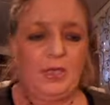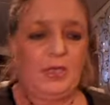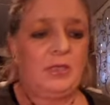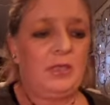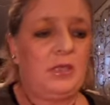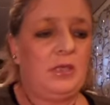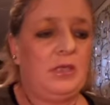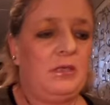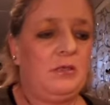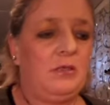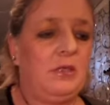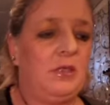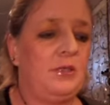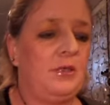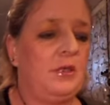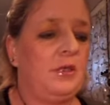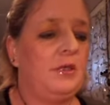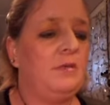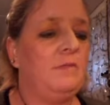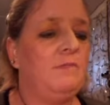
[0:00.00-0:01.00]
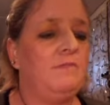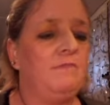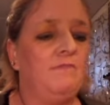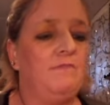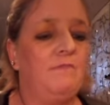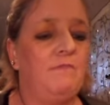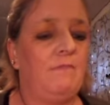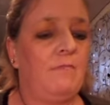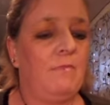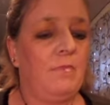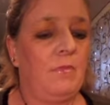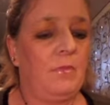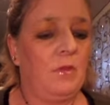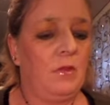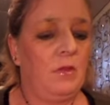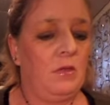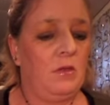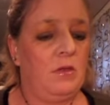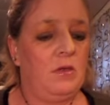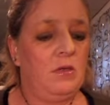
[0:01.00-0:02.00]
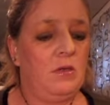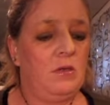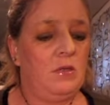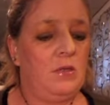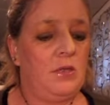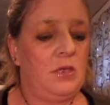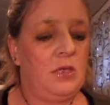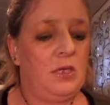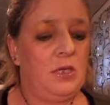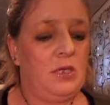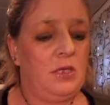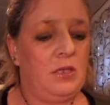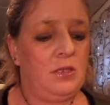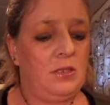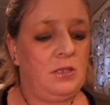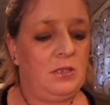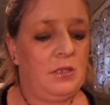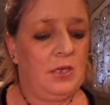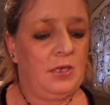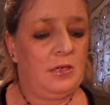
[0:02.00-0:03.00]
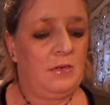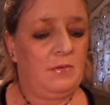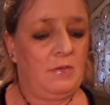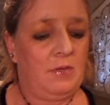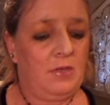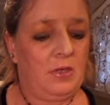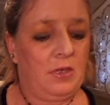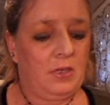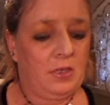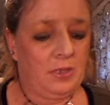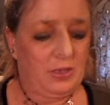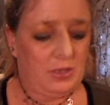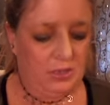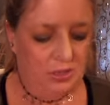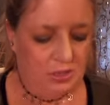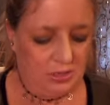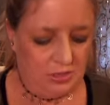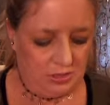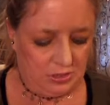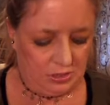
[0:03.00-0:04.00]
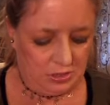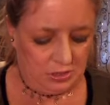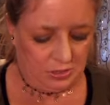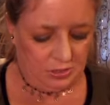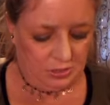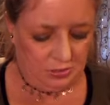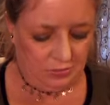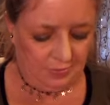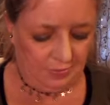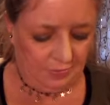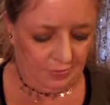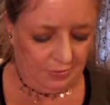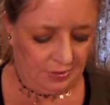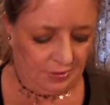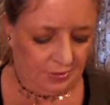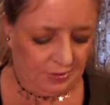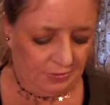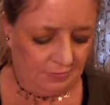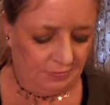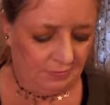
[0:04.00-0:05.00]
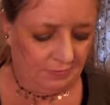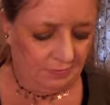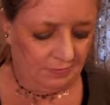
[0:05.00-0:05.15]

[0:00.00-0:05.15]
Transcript: it and let y'all see inside of it. I just can't get it open right now.